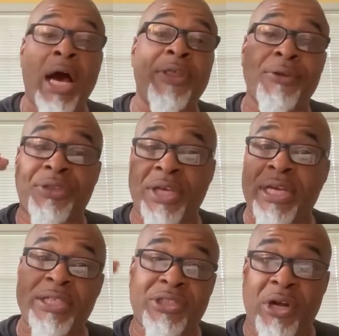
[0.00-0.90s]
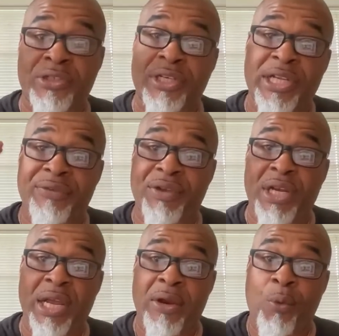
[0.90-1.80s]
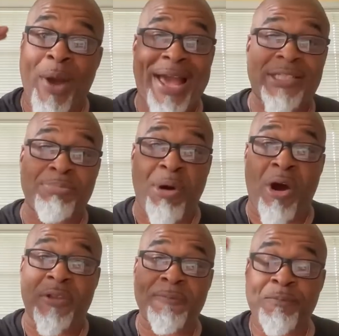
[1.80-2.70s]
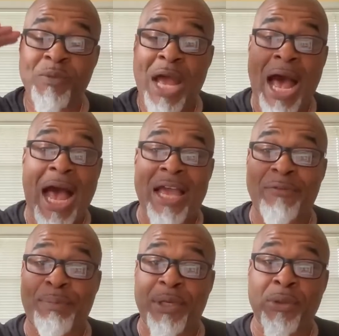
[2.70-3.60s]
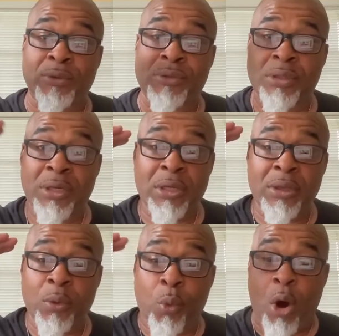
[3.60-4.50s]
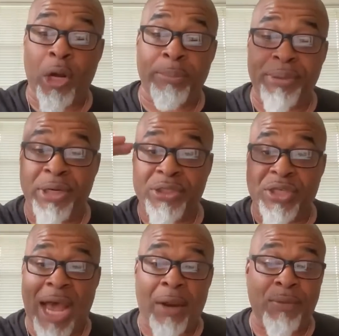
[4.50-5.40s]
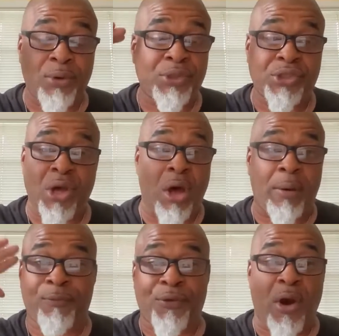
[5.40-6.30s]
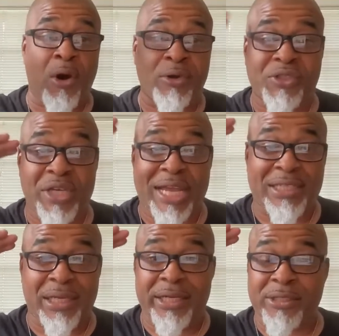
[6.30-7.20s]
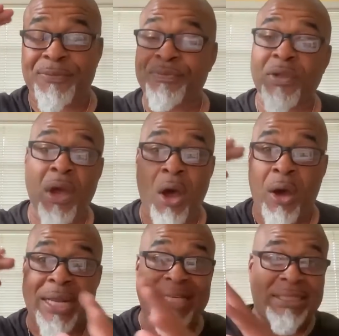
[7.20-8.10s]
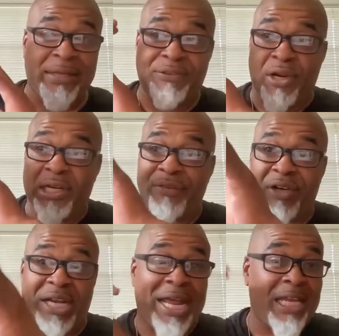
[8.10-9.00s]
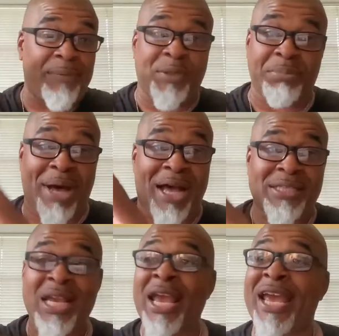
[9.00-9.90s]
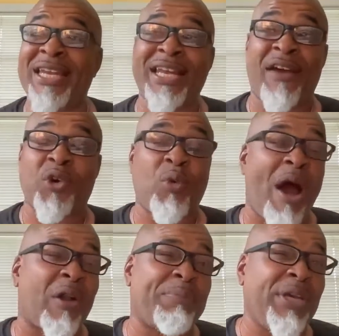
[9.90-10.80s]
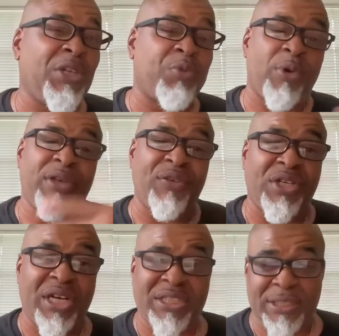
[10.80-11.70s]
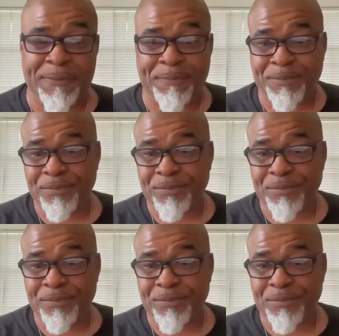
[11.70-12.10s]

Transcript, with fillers: other things start to live in there. Wax moth, hive beetles, water bugs, cockroaches, uh, frogs, snakes, lizards, all that stuff start living in that empty box. And then after a while, the bees won't even touch it.